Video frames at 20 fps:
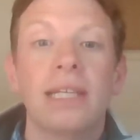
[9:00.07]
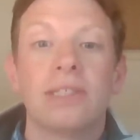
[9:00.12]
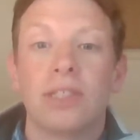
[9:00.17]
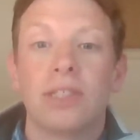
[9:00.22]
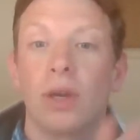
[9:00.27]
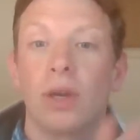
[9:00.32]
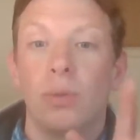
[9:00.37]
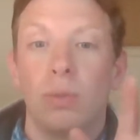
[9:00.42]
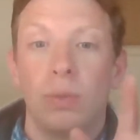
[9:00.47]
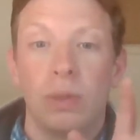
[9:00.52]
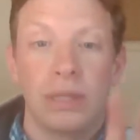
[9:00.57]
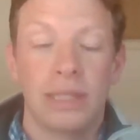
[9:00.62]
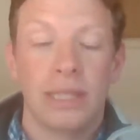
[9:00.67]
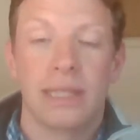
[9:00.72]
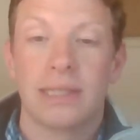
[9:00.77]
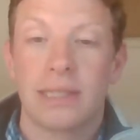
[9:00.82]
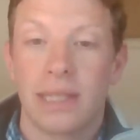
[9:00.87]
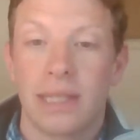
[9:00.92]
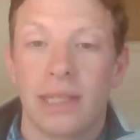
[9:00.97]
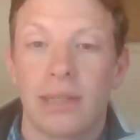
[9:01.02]
And so with the
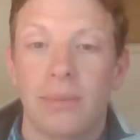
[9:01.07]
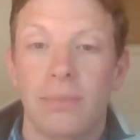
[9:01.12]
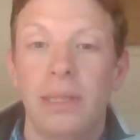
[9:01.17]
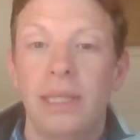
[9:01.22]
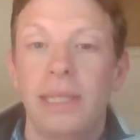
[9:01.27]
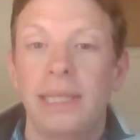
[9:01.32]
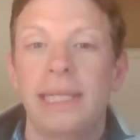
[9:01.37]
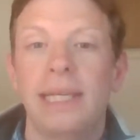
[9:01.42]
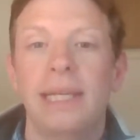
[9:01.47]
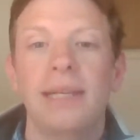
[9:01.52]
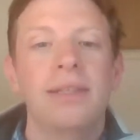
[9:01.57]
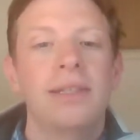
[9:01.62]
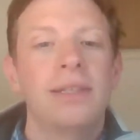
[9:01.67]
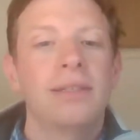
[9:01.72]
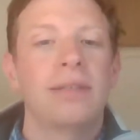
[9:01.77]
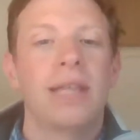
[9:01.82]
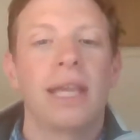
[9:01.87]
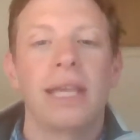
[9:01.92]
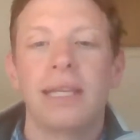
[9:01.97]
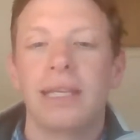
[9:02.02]
encyclopedia,
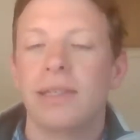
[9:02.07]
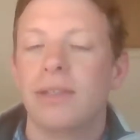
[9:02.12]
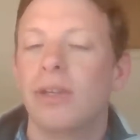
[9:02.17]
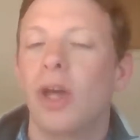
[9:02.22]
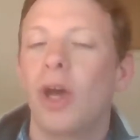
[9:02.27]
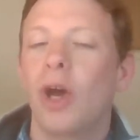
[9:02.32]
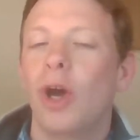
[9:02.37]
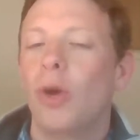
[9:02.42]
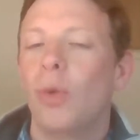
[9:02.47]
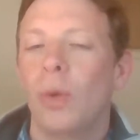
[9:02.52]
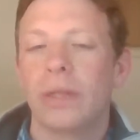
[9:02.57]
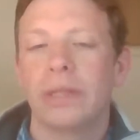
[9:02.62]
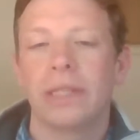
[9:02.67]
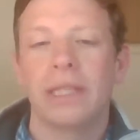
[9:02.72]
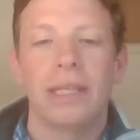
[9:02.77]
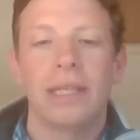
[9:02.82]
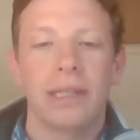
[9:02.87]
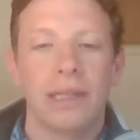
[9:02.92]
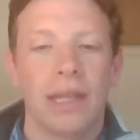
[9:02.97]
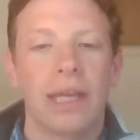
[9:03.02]
they can know what
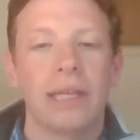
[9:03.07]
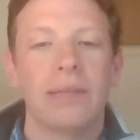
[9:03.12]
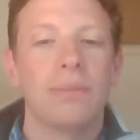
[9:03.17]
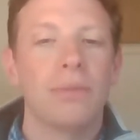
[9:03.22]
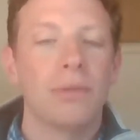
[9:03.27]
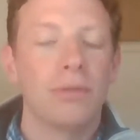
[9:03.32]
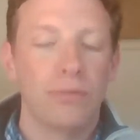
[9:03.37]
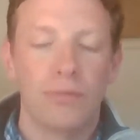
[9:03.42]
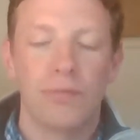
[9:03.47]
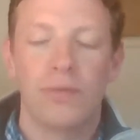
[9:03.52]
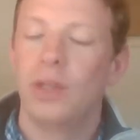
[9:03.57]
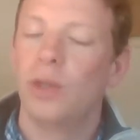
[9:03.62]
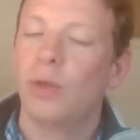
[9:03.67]
the Enlightenment